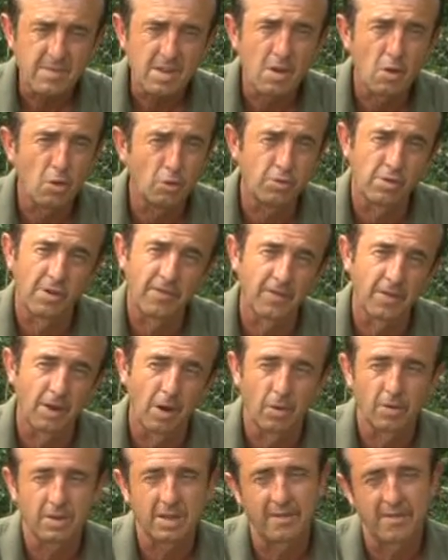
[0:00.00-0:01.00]
Under a
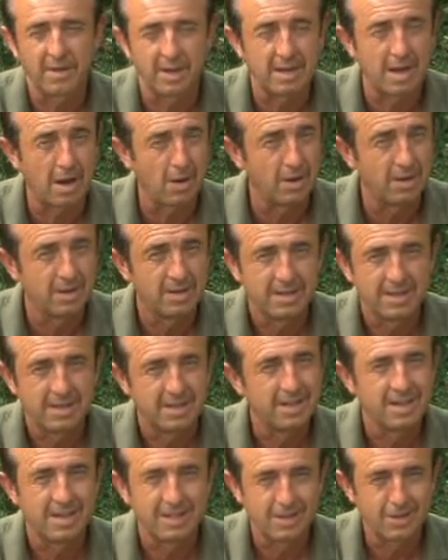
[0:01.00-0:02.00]
float, give it an hour,
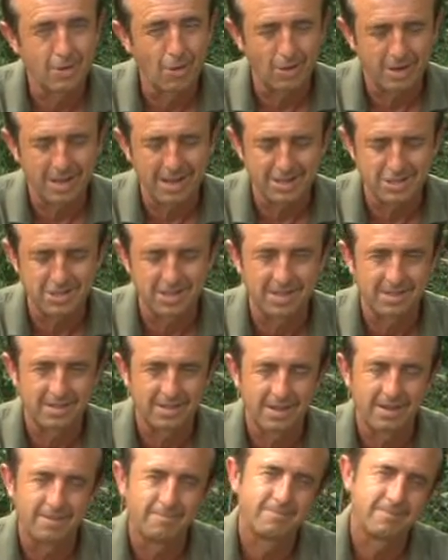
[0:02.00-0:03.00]
don't catch
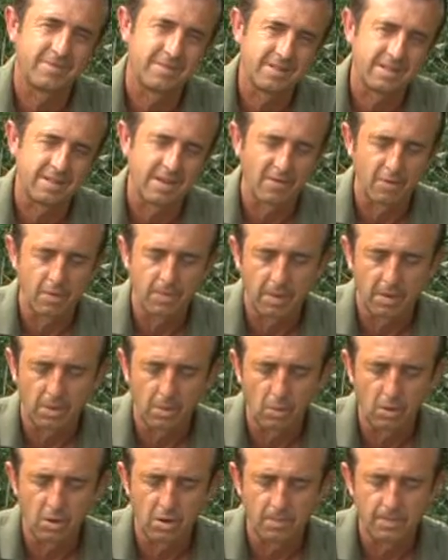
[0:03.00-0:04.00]
anything, give up on the
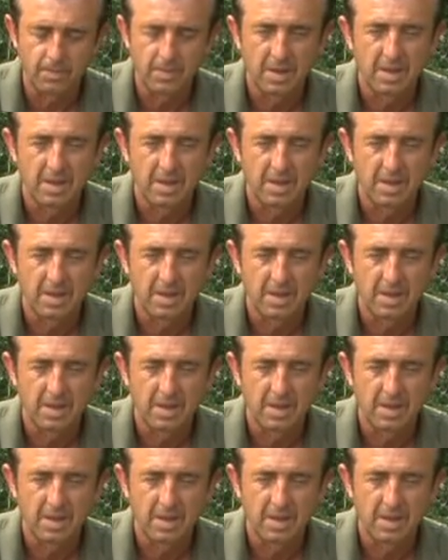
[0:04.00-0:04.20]
worm.